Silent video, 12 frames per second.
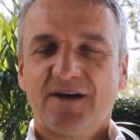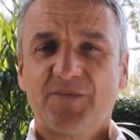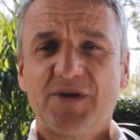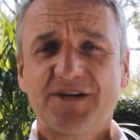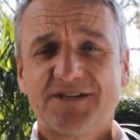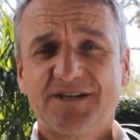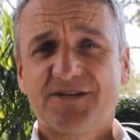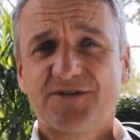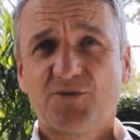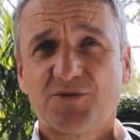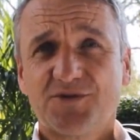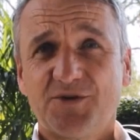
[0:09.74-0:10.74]
I'm here today
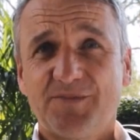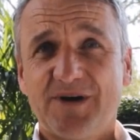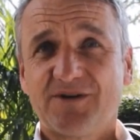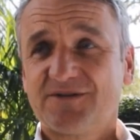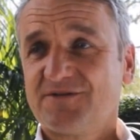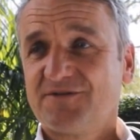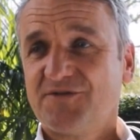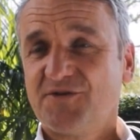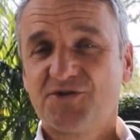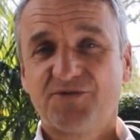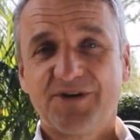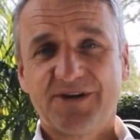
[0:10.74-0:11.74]
to talk to you about
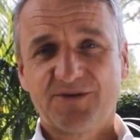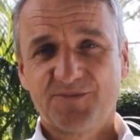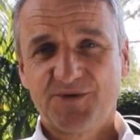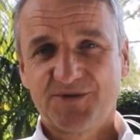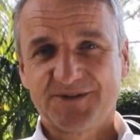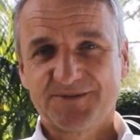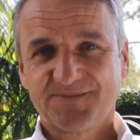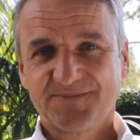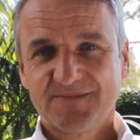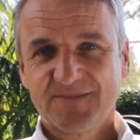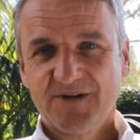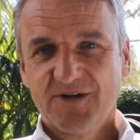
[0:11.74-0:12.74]
future-ready computing,
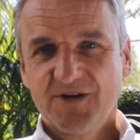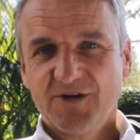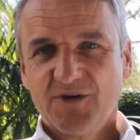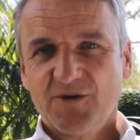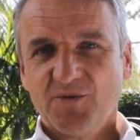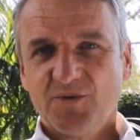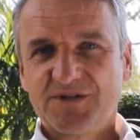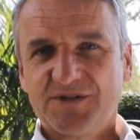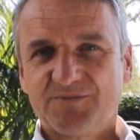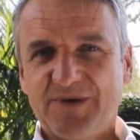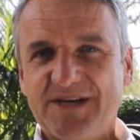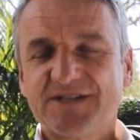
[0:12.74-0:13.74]

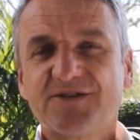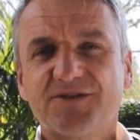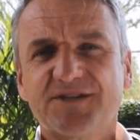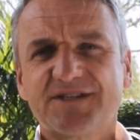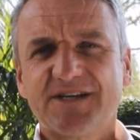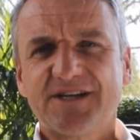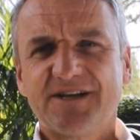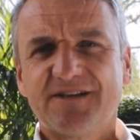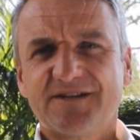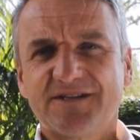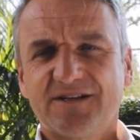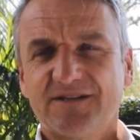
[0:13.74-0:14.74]
which is based on a study
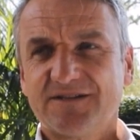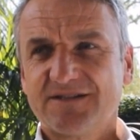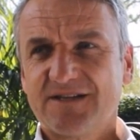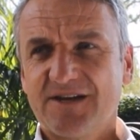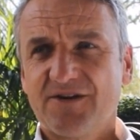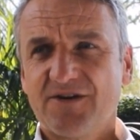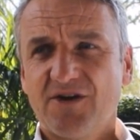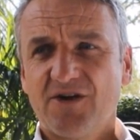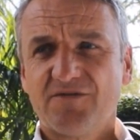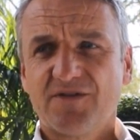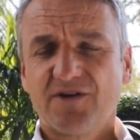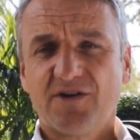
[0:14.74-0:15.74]
that Dell has done
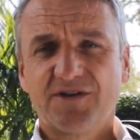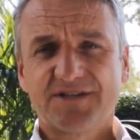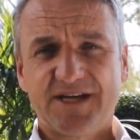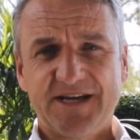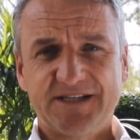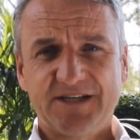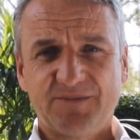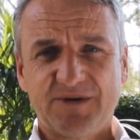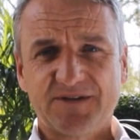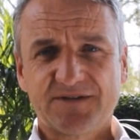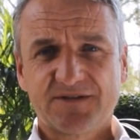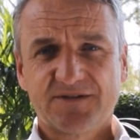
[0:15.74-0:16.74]
over the last 18
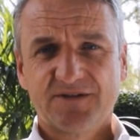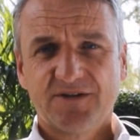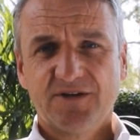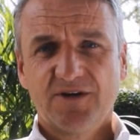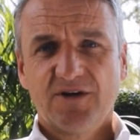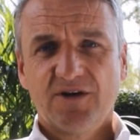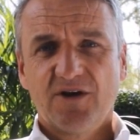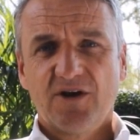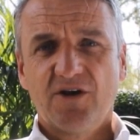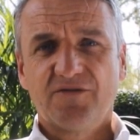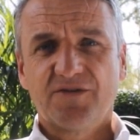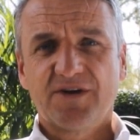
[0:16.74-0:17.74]
months
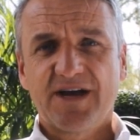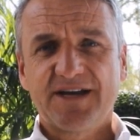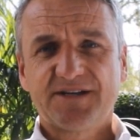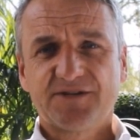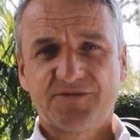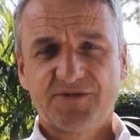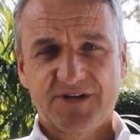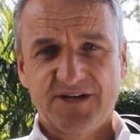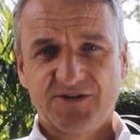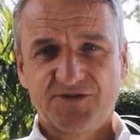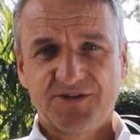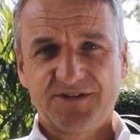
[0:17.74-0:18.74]
over 8 different
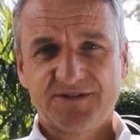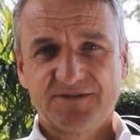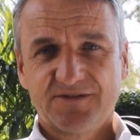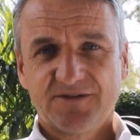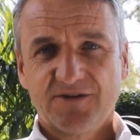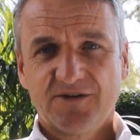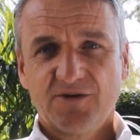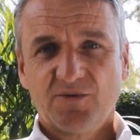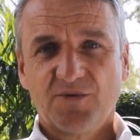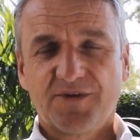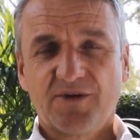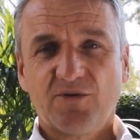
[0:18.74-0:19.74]
countries
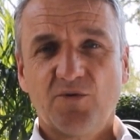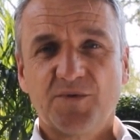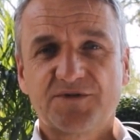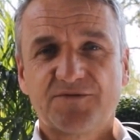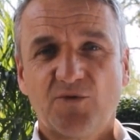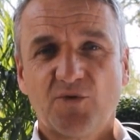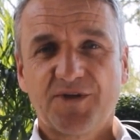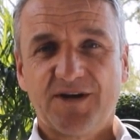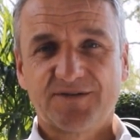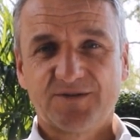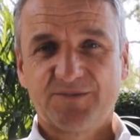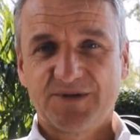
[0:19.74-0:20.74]
with almost
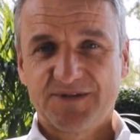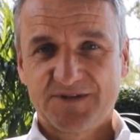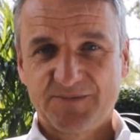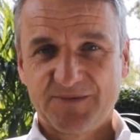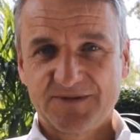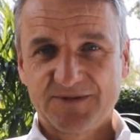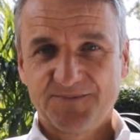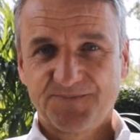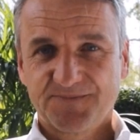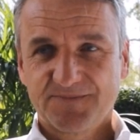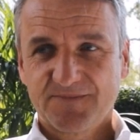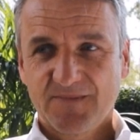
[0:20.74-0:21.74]
4,000 participants.
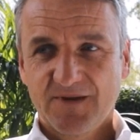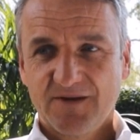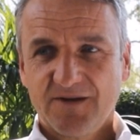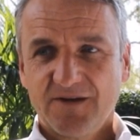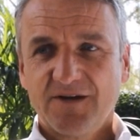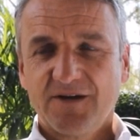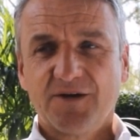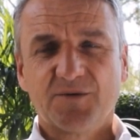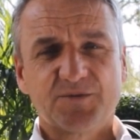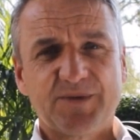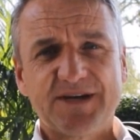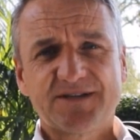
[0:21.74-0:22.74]

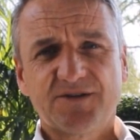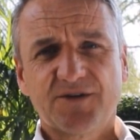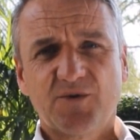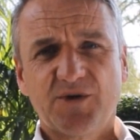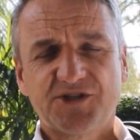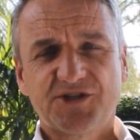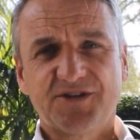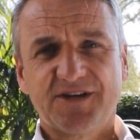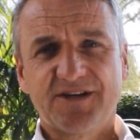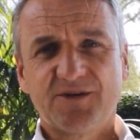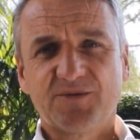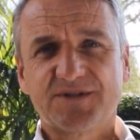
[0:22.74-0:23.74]
It was based on a
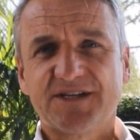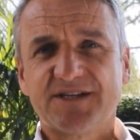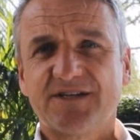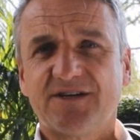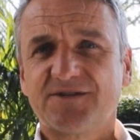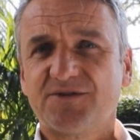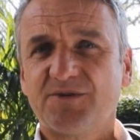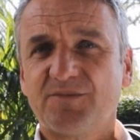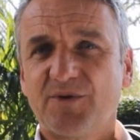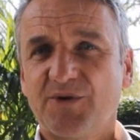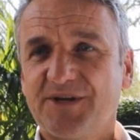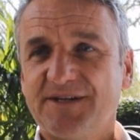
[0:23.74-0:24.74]
questionnaire that was sent out to
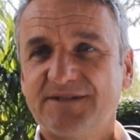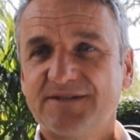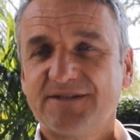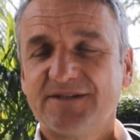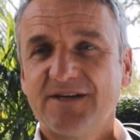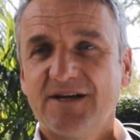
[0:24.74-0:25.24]
employees,